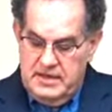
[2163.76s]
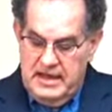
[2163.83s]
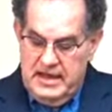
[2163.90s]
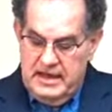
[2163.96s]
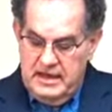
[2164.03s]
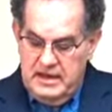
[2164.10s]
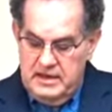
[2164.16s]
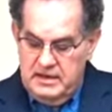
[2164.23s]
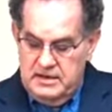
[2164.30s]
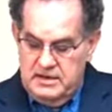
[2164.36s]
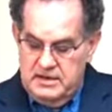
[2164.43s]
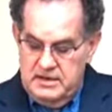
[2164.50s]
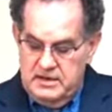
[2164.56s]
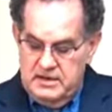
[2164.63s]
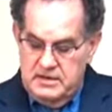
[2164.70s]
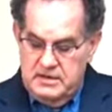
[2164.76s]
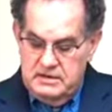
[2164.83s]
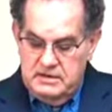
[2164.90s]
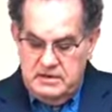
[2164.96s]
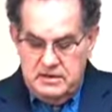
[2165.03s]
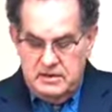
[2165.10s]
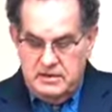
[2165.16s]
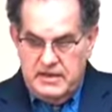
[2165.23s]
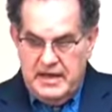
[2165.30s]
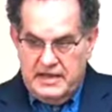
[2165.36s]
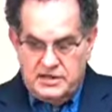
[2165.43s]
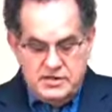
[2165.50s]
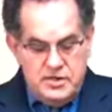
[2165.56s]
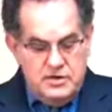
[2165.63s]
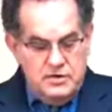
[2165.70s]
then
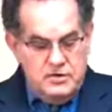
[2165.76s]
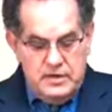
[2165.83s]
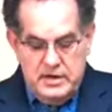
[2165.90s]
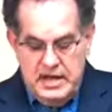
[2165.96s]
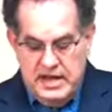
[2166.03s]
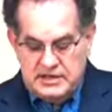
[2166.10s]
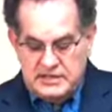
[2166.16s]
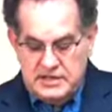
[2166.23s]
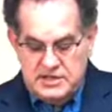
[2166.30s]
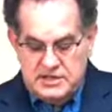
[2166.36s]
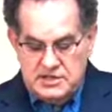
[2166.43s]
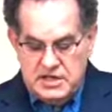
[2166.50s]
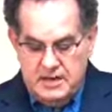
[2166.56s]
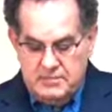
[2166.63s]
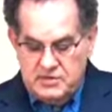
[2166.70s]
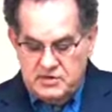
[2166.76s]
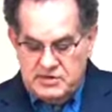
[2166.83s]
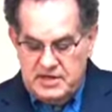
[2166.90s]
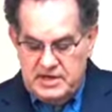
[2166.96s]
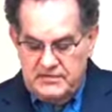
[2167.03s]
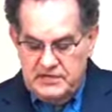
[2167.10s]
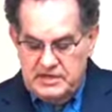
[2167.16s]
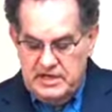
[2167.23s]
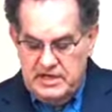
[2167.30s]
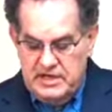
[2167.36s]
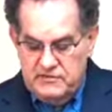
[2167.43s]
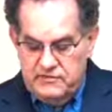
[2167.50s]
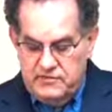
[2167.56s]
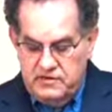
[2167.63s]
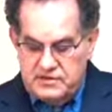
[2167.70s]
think too in Exodus chapter 17
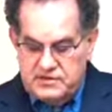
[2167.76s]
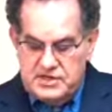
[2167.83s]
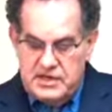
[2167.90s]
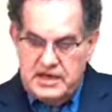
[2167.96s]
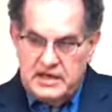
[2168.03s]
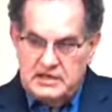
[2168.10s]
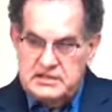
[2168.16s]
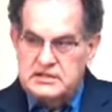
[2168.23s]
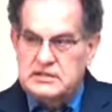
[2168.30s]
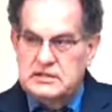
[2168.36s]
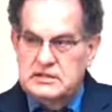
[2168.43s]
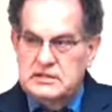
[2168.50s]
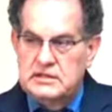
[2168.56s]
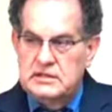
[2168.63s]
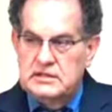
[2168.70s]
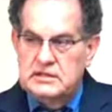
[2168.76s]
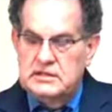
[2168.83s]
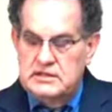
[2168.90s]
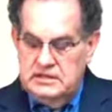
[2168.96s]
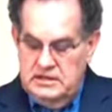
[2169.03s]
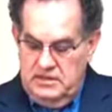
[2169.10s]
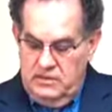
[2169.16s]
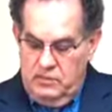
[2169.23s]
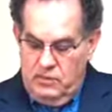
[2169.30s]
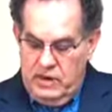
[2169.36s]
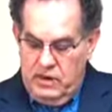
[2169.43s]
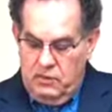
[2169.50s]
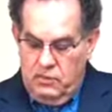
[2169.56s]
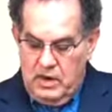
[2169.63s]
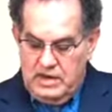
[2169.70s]
and verse 6.
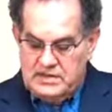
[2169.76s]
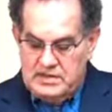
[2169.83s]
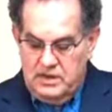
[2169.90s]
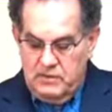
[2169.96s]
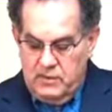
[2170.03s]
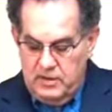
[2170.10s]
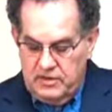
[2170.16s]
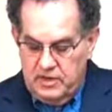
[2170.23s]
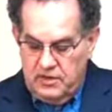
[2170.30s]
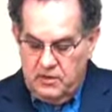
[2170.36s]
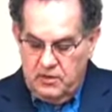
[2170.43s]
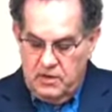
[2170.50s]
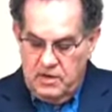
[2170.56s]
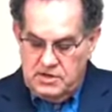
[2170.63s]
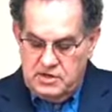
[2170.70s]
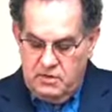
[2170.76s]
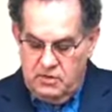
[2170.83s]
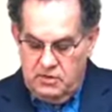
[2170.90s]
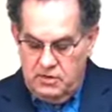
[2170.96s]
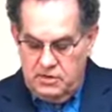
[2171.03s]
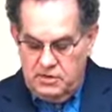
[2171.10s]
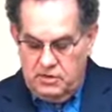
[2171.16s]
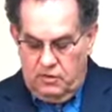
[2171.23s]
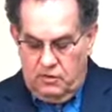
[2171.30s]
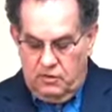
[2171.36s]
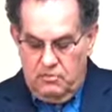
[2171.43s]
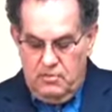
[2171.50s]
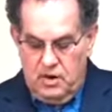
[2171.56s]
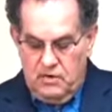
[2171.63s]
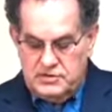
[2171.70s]
Where was it where the Lord
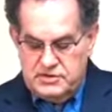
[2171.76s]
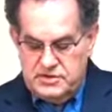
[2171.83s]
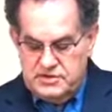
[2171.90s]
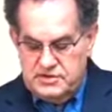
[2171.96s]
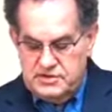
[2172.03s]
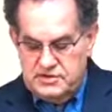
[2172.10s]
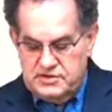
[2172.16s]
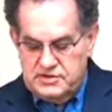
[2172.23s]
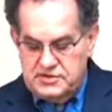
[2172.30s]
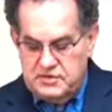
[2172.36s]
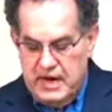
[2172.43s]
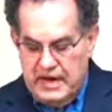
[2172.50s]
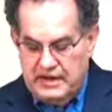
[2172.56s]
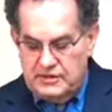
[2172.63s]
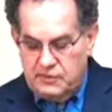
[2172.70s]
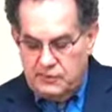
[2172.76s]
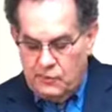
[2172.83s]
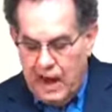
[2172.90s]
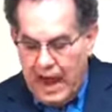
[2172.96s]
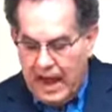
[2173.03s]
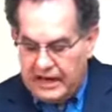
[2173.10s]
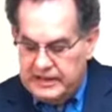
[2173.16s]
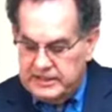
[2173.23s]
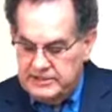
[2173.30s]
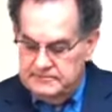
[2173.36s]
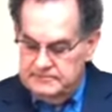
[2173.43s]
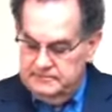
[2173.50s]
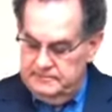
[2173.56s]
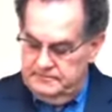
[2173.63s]
told Moses to strike the rock